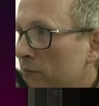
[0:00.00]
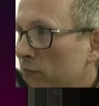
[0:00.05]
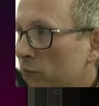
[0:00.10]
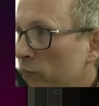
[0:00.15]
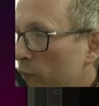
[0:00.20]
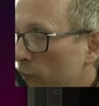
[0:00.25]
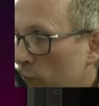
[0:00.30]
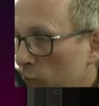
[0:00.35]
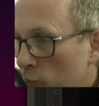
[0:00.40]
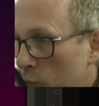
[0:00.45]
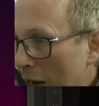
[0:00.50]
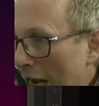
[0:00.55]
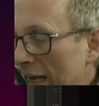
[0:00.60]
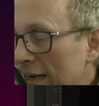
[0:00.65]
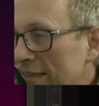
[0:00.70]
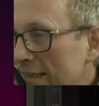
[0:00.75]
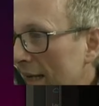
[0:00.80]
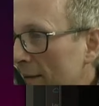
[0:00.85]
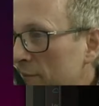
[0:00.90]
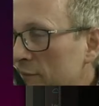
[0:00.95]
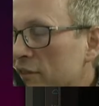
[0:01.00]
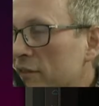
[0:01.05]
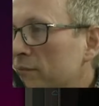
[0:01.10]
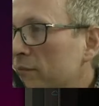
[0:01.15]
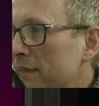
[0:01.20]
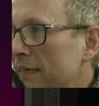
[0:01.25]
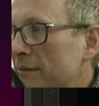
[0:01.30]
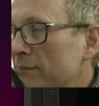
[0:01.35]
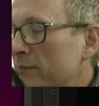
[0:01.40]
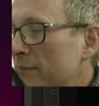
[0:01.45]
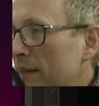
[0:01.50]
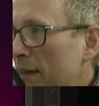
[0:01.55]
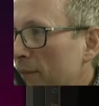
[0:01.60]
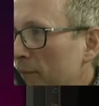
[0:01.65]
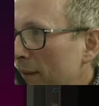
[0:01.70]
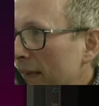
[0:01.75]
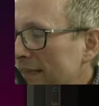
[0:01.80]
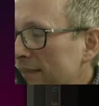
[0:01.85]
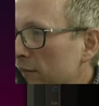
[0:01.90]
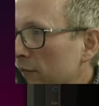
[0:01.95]
well adept at
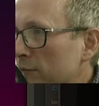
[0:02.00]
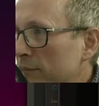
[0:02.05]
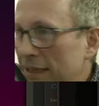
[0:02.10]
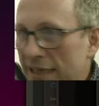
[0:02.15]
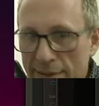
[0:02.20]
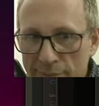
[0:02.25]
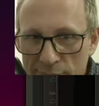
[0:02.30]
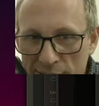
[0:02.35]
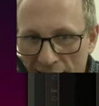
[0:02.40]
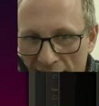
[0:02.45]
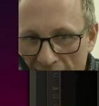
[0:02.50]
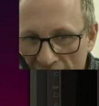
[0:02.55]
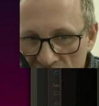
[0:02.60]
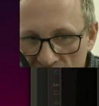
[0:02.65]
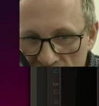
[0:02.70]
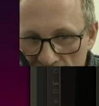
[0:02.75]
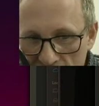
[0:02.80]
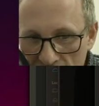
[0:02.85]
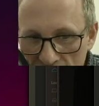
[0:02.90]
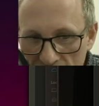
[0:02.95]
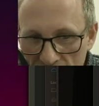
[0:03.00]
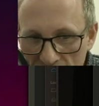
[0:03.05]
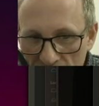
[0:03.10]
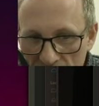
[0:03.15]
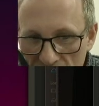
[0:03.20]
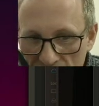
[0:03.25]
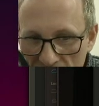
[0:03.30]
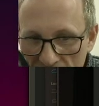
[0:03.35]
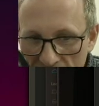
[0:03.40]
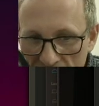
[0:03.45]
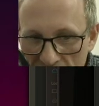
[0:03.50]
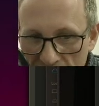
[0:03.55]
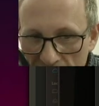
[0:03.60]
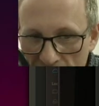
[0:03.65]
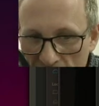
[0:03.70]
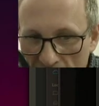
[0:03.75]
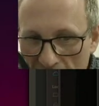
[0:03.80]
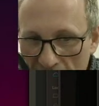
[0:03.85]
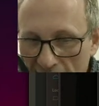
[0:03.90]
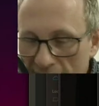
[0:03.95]
metal manipulation,
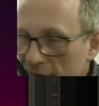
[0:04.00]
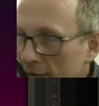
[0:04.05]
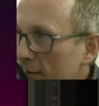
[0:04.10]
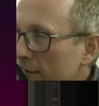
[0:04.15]
right?